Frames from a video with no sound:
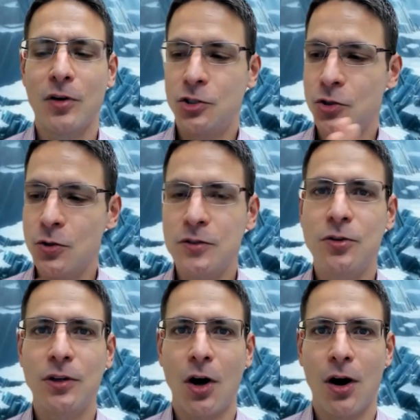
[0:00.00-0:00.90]
For
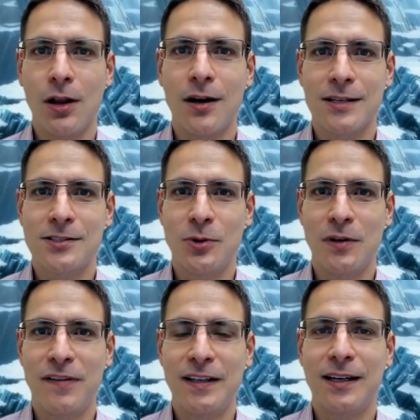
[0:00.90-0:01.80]
Jews during the
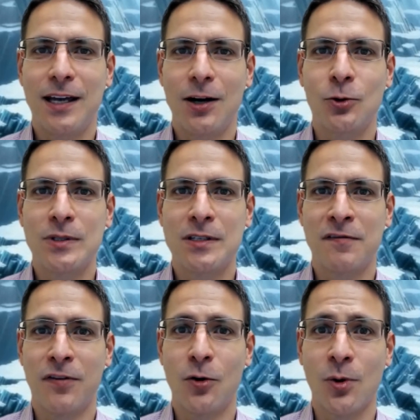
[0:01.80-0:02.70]
Holocaust to invent a character
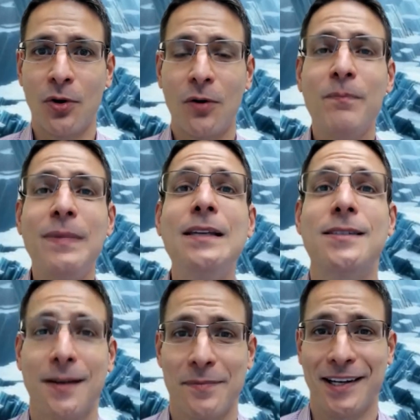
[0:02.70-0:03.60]
who is invulnerable
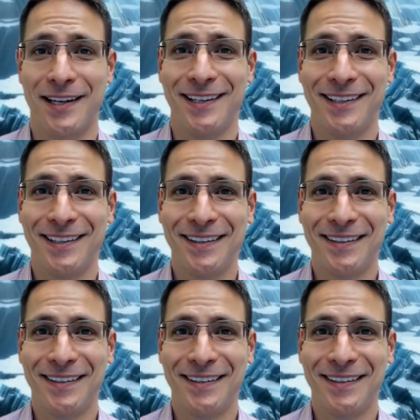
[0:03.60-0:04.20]
means something.